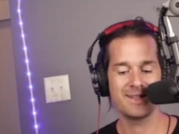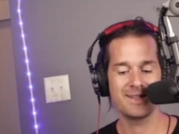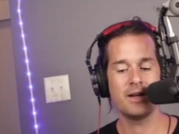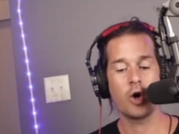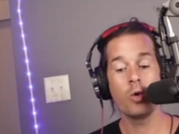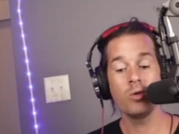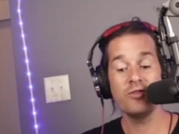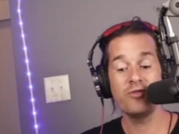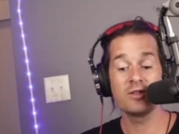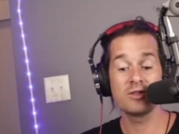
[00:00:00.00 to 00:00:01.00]
and it only
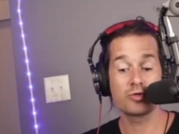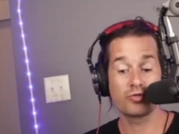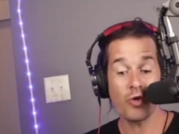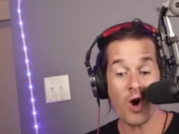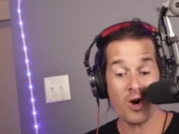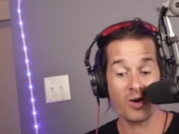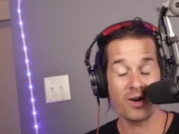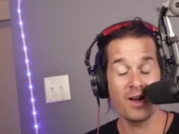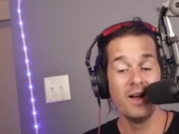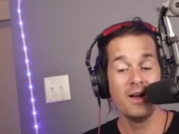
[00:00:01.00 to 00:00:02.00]
feels wrong
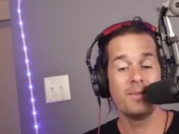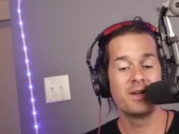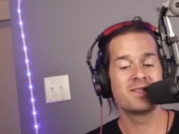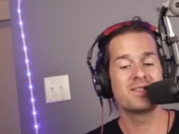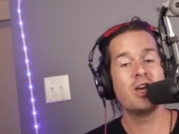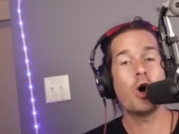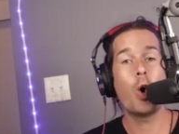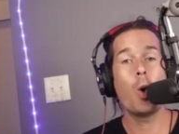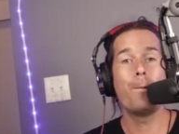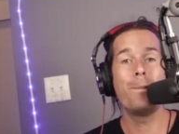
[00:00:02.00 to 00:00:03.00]
because it's the
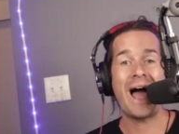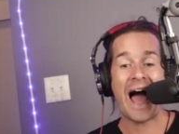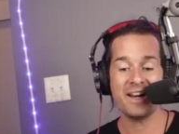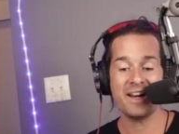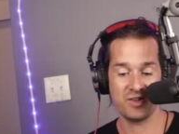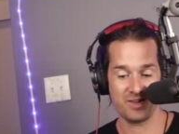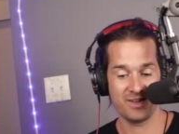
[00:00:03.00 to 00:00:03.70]
old pattern.